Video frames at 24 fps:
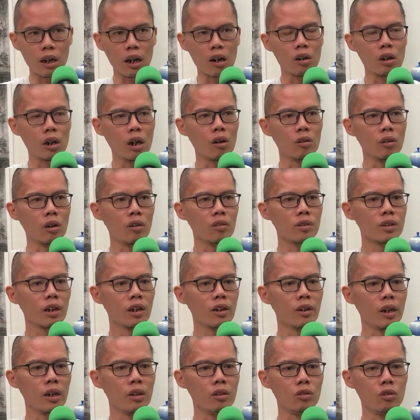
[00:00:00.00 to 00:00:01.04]

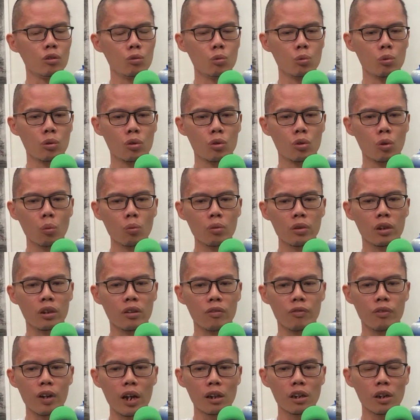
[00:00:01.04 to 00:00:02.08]
outside. You don't
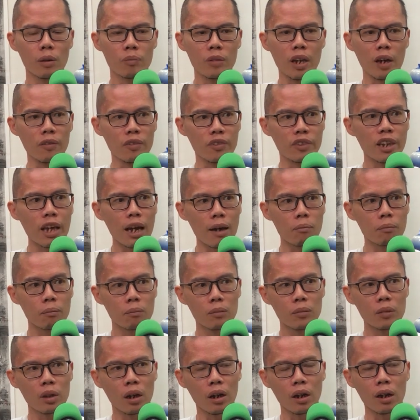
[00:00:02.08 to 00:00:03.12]
develop that depth.
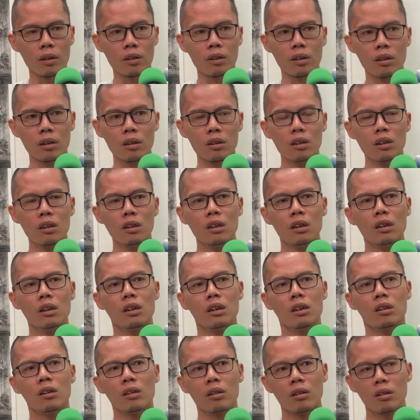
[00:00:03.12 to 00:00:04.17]
And
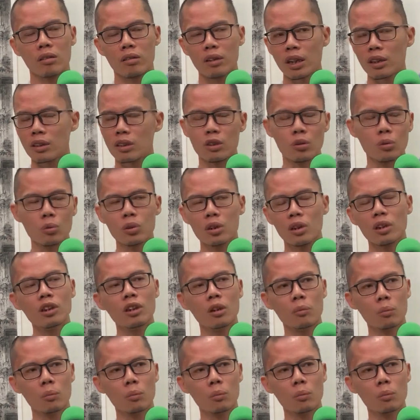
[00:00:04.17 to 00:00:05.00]
that's usually the